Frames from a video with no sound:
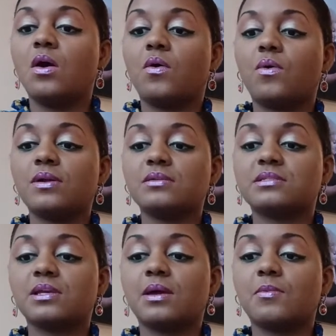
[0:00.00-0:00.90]
Oint
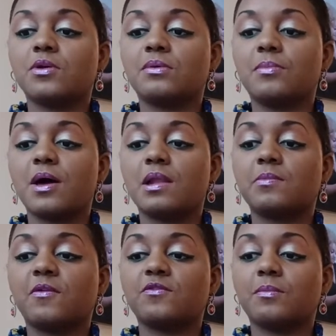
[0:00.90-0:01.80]
some on the
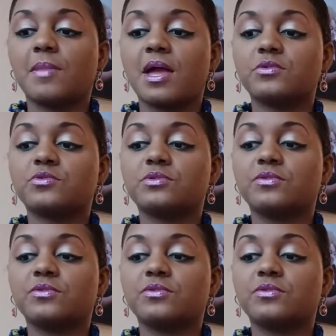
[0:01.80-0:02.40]
bottom of your mattress,